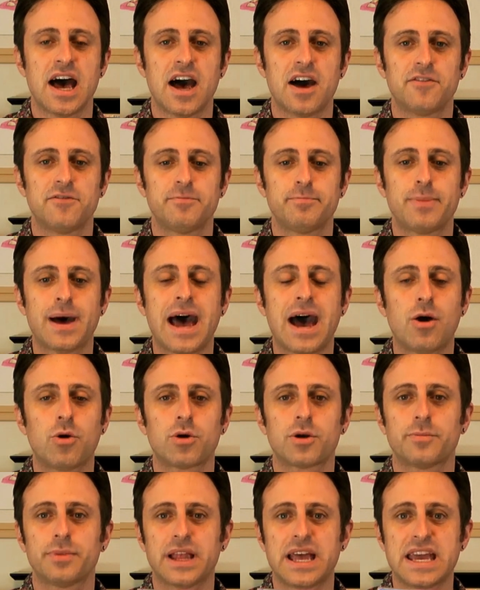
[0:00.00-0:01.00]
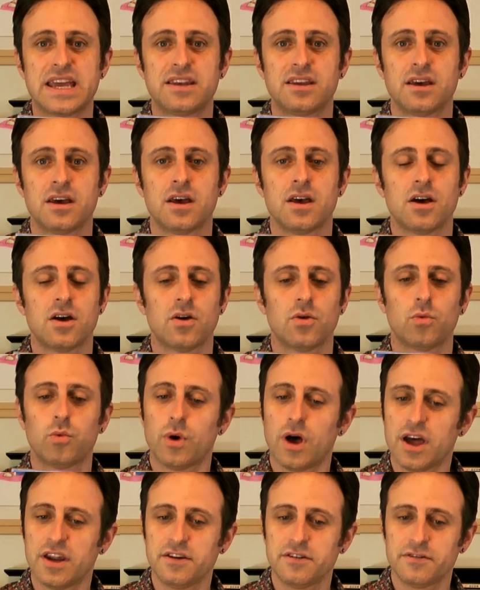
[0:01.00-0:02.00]
of Powerblade
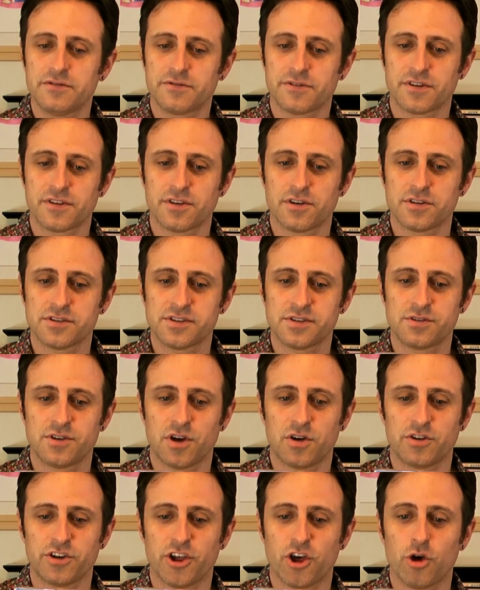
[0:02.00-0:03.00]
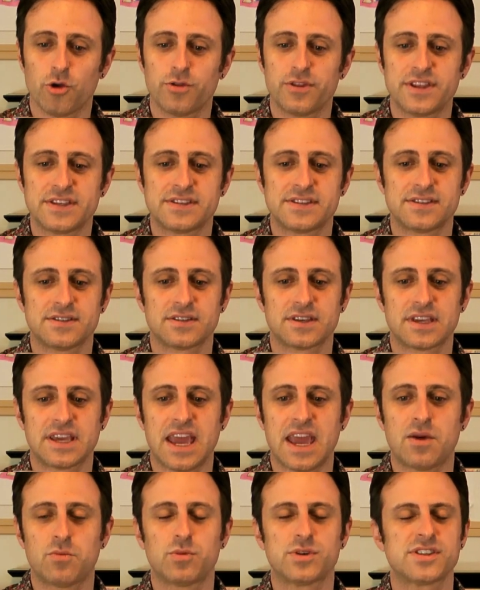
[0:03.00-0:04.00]
1. For those who don't know, this
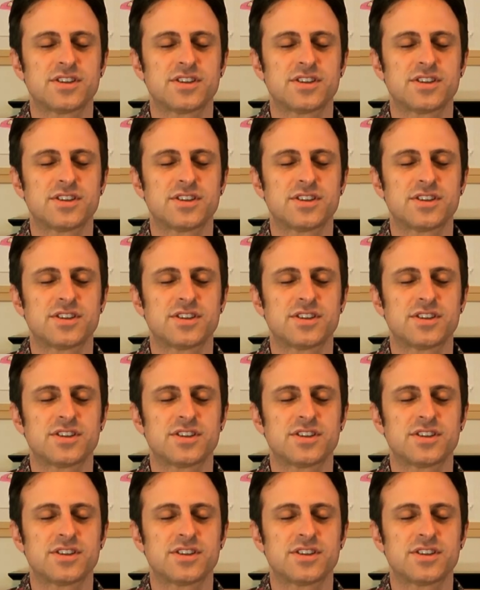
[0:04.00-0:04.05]
game